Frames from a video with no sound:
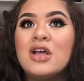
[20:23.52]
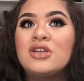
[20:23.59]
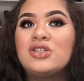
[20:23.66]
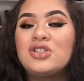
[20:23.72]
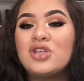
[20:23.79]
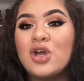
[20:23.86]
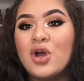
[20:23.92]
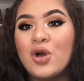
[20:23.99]

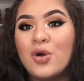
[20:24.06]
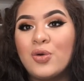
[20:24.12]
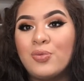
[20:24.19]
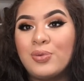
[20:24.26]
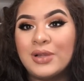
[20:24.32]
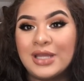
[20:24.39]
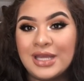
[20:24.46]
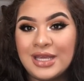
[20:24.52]
So
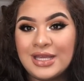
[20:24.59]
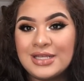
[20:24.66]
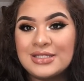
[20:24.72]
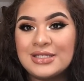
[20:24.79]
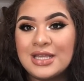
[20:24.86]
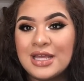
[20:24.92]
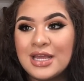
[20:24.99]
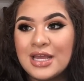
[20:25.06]

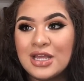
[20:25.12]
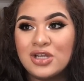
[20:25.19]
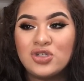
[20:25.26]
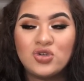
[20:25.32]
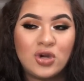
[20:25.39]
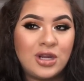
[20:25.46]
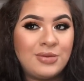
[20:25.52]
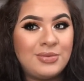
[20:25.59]
please
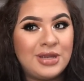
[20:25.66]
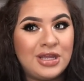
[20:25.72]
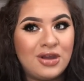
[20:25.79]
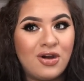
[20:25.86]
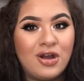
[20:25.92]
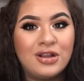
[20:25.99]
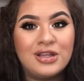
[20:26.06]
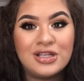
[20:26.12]
join me
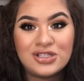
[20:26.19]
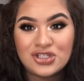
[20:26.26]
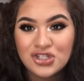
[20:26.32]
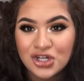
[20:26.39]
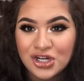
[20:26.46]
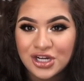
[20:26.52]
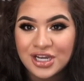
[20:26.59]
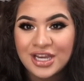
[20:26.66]
on this
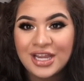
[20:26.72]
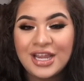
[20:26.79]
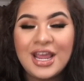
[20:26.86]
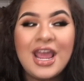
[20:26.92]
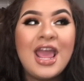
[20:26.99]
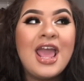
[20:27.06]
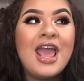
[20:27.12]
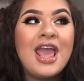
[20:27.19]

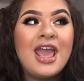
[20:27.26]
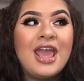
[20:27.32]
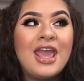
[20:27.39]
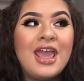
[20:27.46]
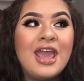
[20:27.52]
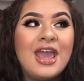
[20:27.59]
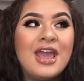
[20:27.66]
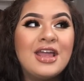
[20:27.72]
journey.
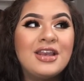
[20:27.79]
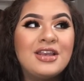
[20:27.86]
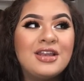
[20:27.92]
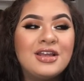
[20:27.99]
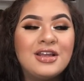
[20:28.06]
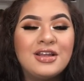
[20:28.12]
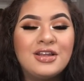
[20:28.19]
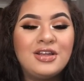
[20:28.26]

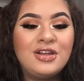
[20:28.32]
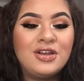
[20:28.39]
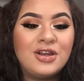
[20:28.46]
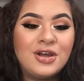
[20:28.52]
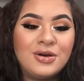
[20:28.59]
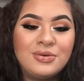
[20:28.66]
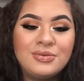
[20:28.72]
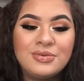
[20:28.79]
And, you
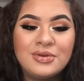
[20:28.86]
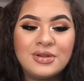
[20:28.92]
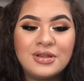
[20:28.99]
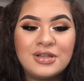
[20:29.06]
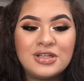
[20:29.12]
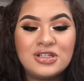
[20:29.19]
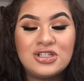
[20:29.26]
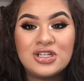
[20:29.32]
know,
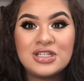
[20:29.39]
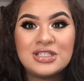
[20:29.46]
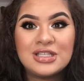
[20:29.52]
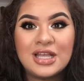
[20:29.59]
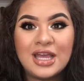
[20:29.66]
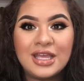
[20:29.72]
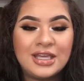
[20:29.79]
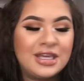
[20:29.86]
just
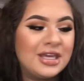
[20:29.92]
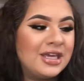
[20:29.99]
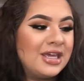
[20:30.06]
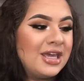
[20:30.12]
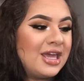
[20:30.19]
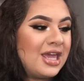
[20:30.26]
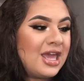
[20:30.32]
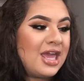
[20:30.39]
like
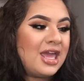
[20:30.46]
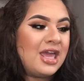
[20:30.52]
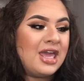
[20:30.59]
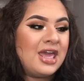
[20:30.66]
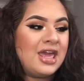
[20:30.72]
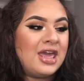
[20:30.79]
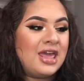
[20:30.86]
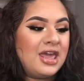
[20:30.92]

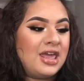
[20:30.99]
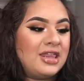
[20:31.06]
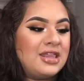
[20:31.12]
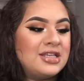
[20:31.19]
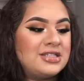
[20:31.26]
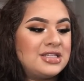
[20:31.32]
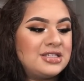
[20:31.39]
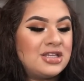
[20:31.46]

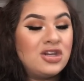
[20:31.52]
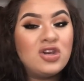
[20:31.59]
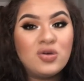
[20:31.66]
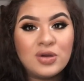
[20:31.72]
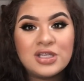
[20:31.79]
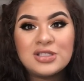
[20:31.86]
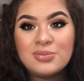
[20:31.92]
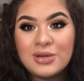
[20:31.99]
this is a
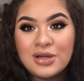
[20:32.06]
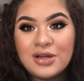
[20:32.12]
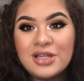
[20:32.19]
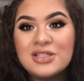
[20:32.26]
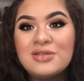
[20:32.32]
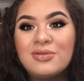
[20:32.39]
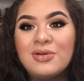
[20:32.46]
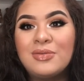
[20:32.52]
new
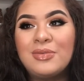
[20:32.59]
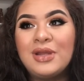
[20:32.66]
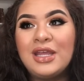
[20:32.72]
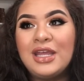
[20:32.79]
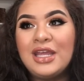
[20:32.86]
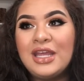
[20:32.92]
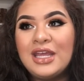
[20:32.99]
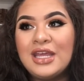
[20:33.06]
experience for
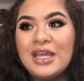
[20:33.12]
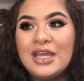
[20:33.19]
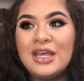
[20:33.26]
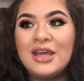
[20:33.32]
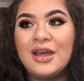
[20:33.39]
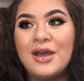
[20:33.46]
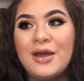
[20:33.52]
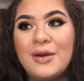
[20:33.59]
me.
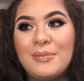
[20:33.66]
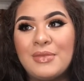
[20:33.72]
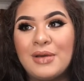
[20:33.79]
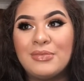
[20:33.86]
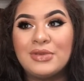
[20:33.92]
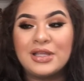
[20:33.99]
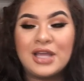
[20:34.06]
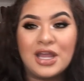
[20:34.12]

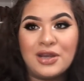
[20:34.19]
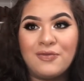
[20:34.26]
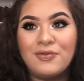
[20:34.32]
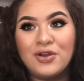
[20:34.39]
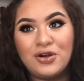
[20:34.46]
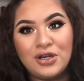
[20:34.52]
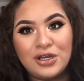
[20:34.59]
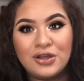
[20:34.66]
I'm kind
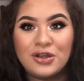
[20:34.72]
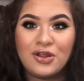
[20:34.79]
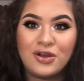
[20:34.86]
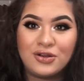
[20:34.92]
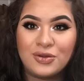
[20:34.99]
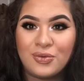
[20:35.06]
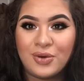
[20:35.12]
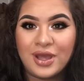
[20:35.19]
of learning
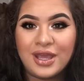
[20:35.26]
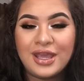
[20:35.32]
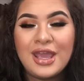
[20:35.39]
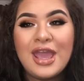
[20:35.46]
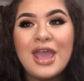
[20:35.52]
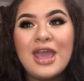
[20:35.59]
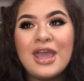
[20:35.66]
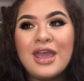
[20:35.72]
along the
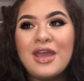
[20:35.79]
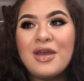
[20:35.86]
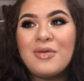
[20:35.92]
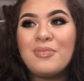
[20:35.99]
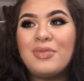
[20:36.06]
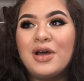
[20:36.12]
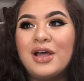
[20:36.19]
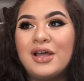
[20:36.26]
way.
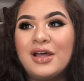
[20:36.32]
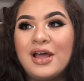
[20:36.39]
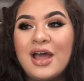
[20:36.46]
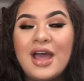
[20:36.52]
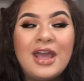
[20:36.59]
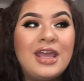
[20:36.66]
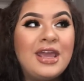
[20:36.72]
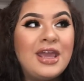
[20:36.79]
But
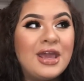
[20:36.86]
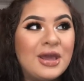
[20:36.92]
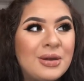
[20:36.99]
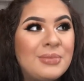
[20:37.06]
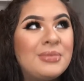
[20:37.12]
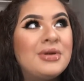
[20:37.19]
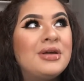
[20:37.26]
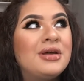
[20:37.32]
I
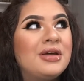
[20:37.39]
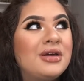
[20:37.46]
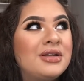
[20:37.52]
am,